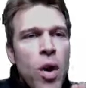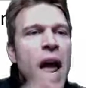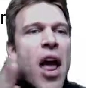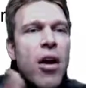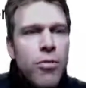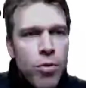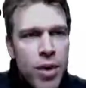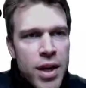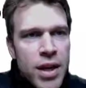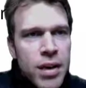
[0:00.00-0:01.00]
or
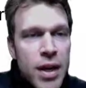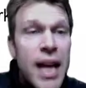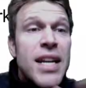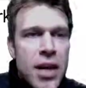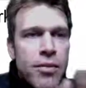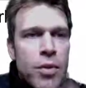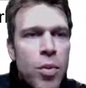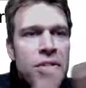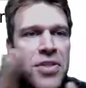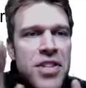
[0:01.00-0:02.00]
every and
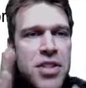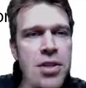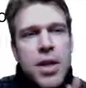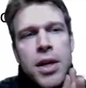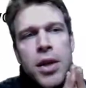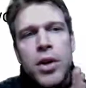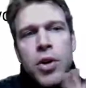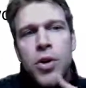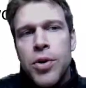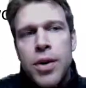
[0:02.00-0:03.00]
every with
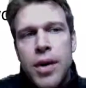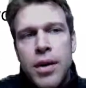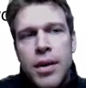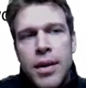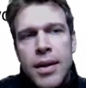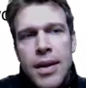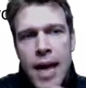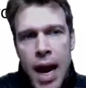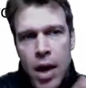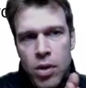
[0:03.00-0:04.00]
singular
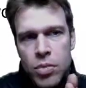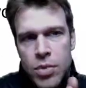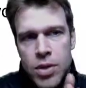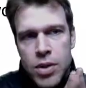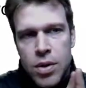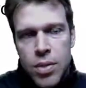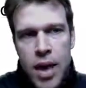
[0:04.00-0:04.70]
nouns.